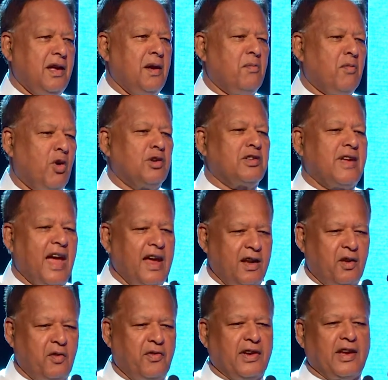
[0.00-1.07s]
more
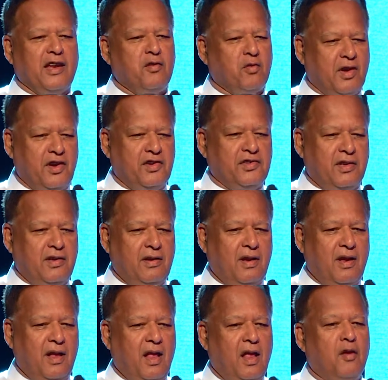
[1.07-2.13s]
scientific education,
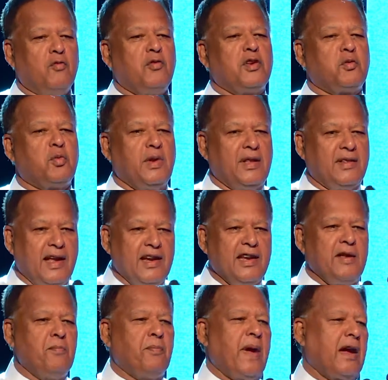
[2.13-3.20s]
which will then
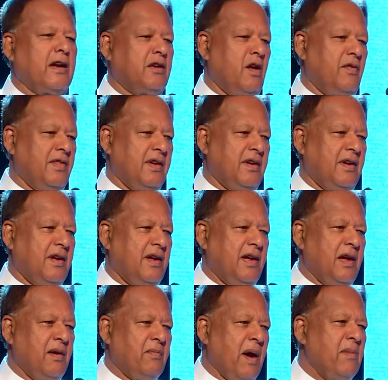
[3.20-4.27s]
impact on the
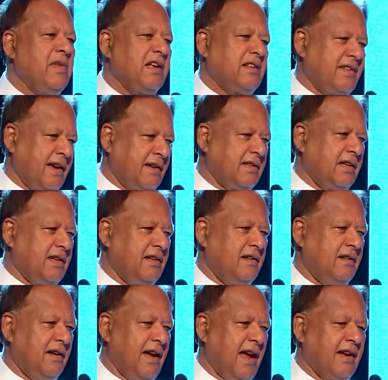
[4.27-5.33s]
public sector
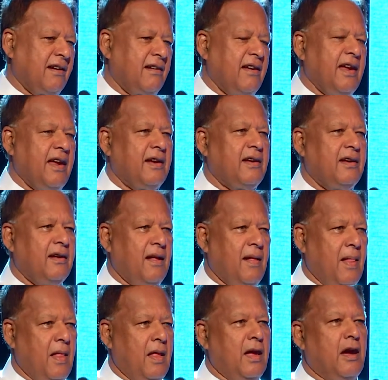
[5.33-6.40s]
and create
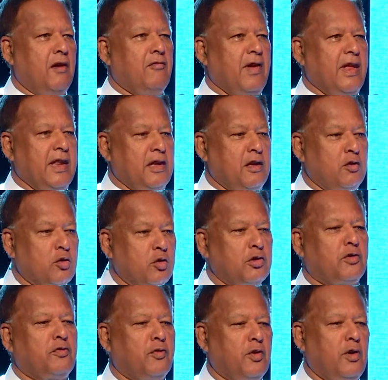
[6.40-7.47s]
a very
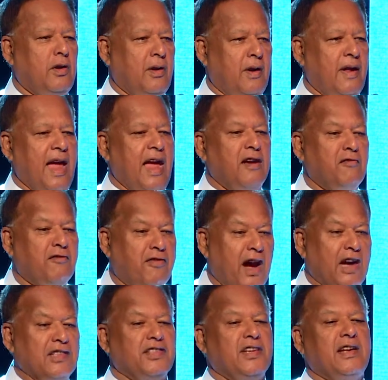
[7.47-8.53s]
useful and
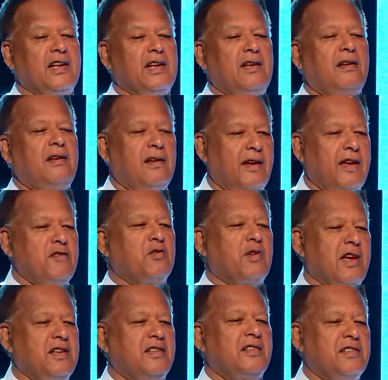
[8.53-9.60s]
functional
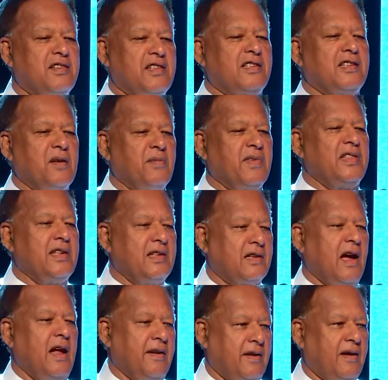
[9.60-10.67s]
education system in this
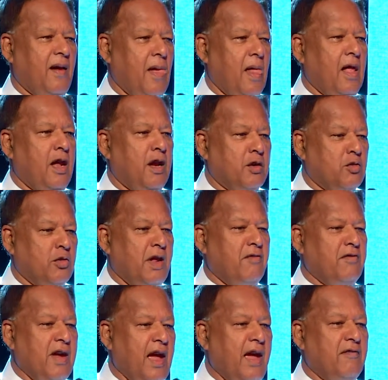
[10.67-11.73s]
country. Today
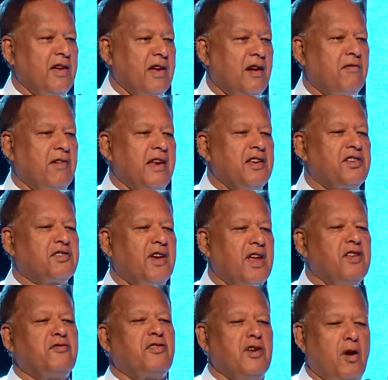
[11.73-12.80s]
we are having a very
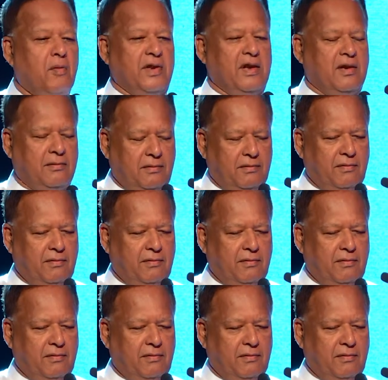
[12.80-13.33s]
strange phenomenon.